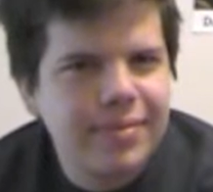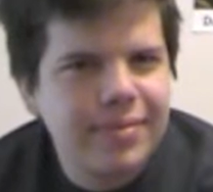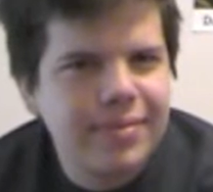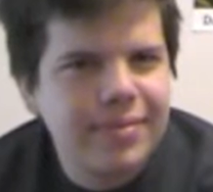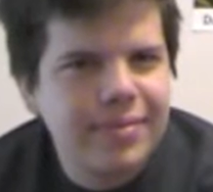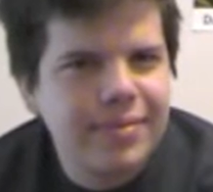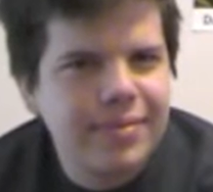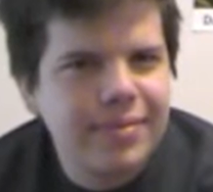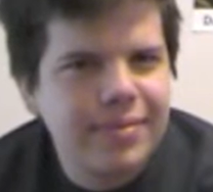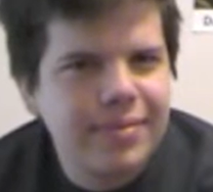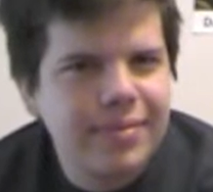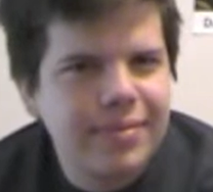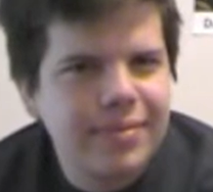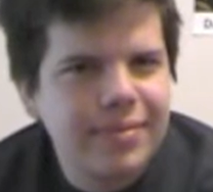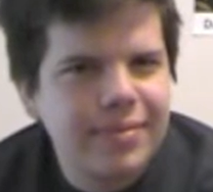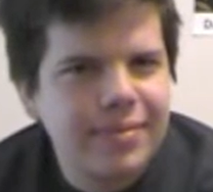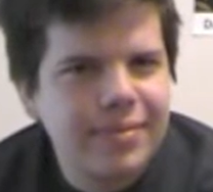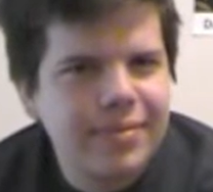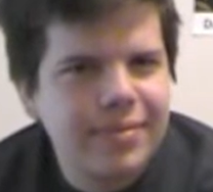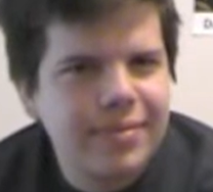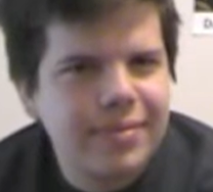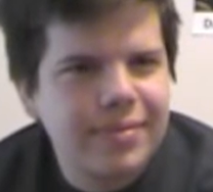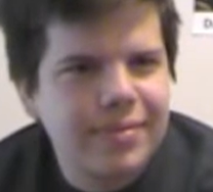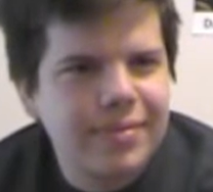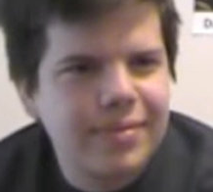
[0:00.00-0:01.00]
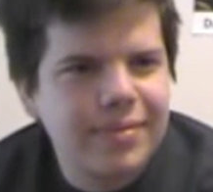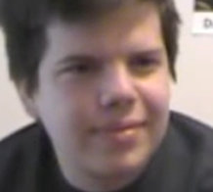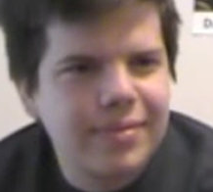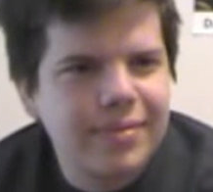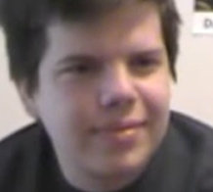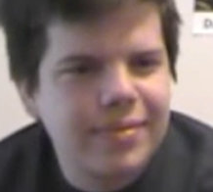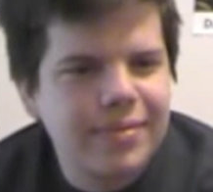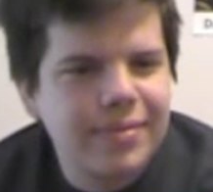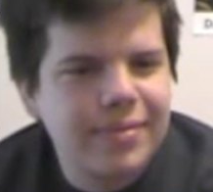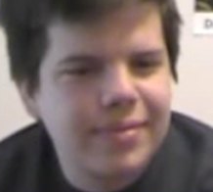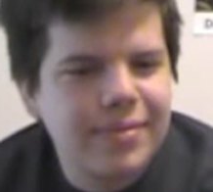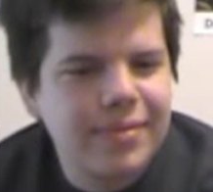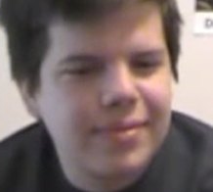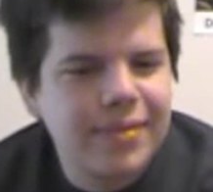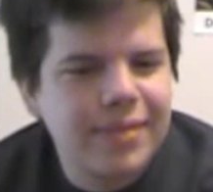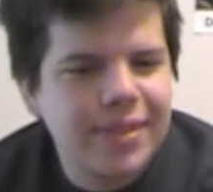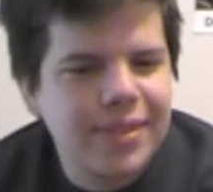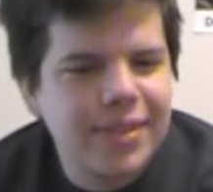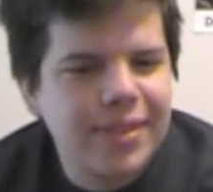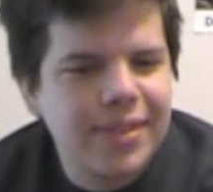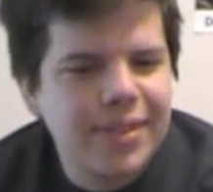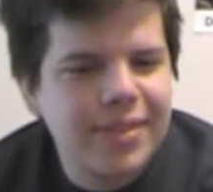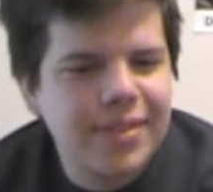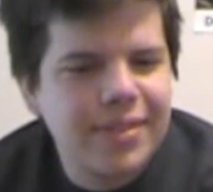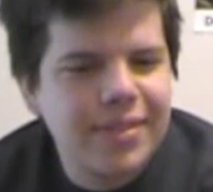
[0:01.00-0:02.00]

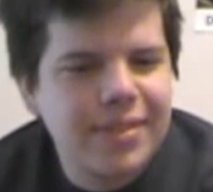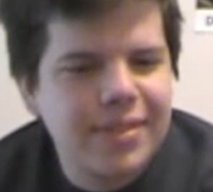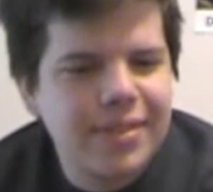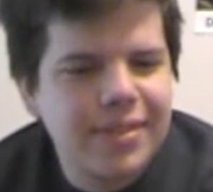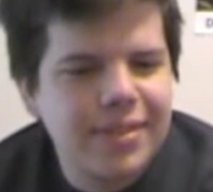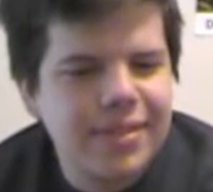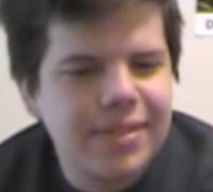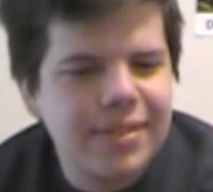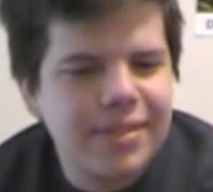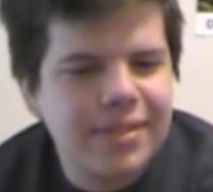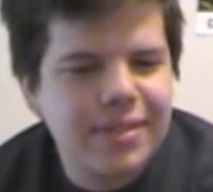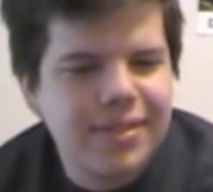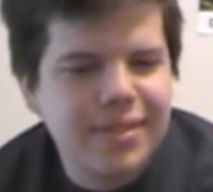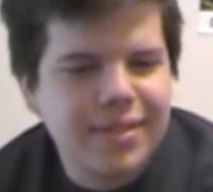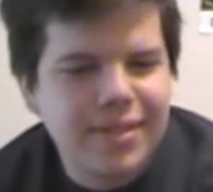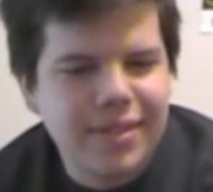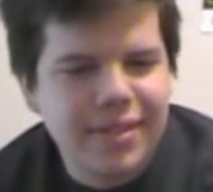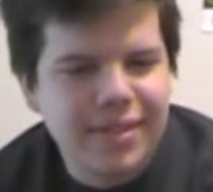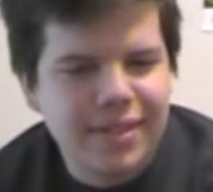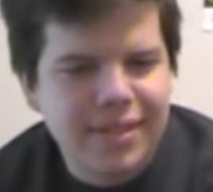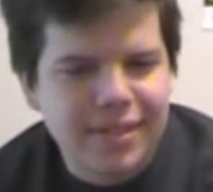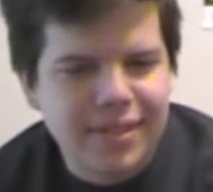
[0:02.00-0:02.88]
Nobody speaks.